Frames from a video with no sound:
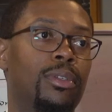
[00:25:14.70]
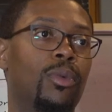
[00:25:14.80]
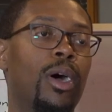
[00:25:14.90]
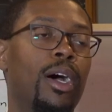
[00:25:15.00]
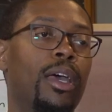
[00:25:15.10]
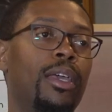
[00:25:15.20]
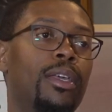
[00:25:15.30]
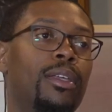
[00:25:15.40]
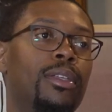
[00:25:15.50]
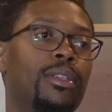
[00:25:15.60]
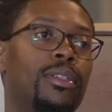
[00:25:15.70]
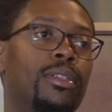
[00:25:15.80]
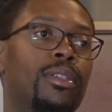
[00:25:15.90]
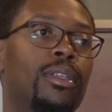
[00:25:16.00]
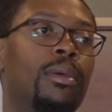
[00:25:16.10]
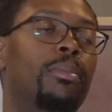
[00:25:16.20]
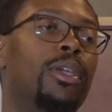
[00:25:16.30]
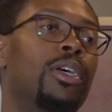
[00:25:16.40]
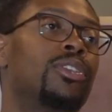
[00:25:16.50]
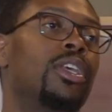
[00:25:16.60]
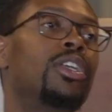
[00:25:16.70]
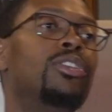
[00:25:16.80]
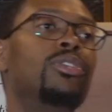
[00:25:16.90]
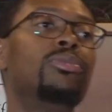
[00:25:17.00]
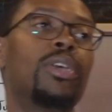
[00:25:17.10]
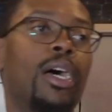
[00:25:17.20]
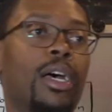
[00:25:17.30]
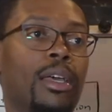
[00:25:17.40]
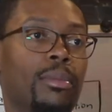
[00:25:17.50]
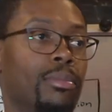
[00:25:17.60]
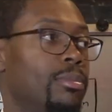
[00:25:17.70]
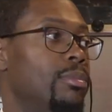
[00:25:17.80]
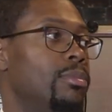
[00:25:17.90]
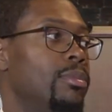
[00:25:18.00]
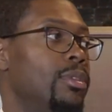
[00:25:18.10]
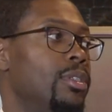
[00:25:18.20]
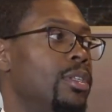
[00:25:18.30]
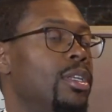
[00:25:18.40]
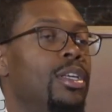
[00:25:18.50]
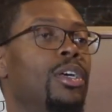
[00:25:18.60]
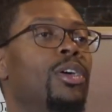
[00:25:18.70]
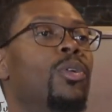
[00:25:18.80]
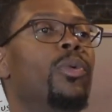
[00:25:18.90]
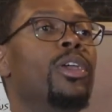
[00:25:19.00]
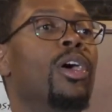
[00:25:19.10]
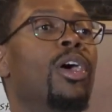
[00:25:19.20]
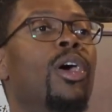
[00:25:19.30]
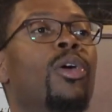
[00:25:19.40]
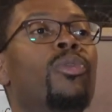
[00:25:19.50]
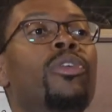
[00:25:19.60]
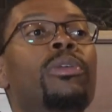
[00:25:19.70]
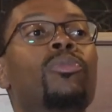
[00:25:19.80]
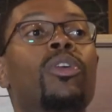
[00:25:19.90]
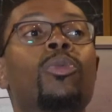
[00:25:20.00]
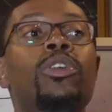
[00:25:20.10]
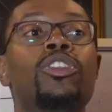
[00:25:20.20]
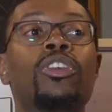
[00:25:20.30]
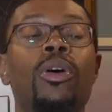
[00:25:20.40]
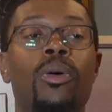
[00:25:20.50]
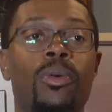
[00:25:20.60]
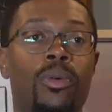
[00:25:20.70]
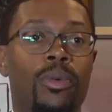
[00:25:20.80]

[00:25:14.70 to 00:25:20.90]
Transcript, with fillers: Why? Because in due time, we all reap what we sow.